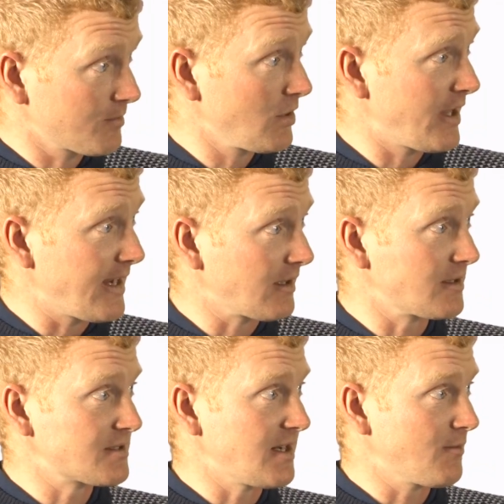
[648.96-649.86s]
some of the
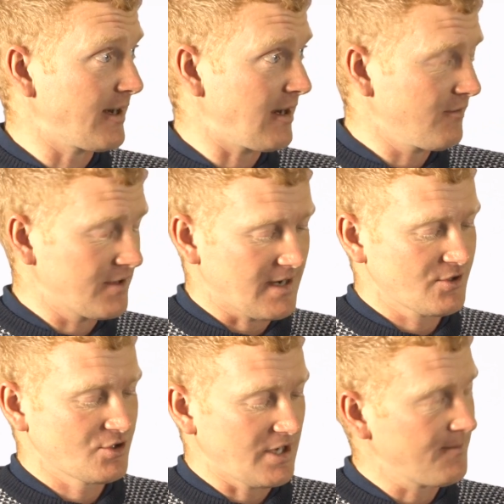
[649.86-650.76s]
England team went over
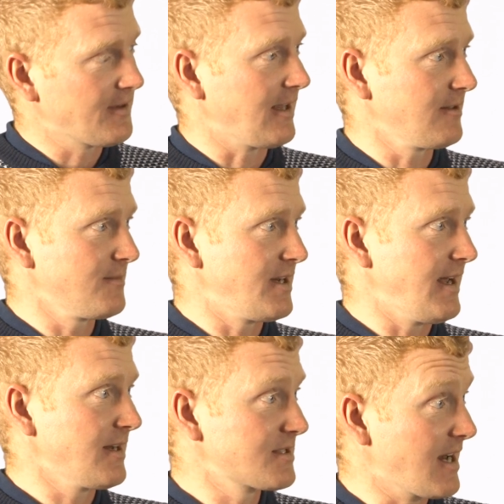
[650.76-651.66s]
Shipp. Callum
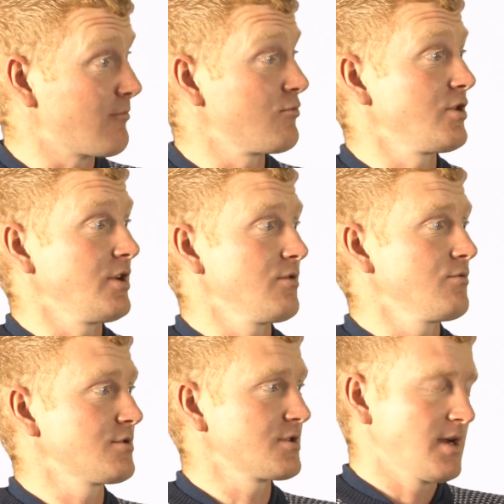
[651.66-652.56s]
Dix, Cameron
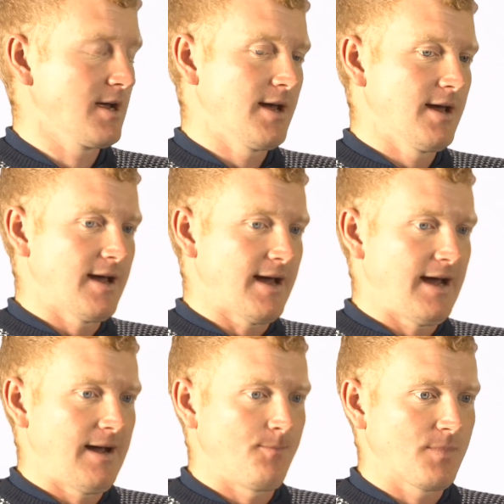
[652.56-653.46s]
Hughes,
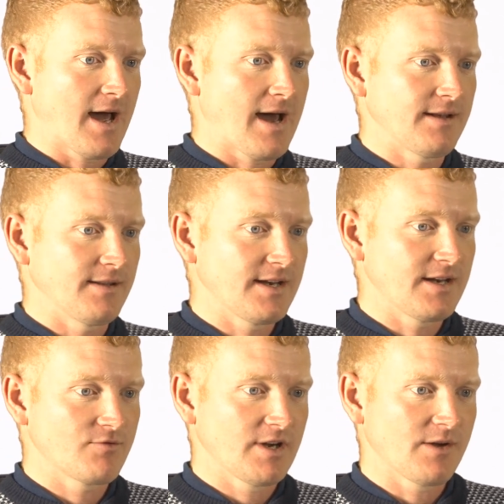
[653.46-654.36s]
um, and they
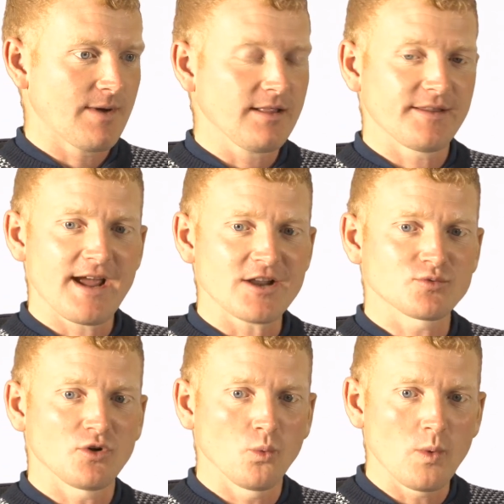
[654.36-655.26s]
did really well. The
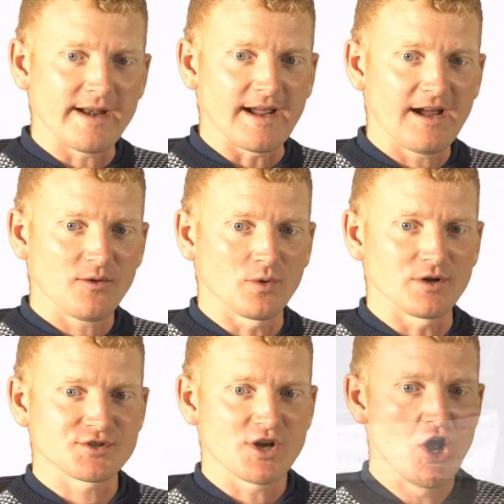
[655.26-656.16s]
actual winner was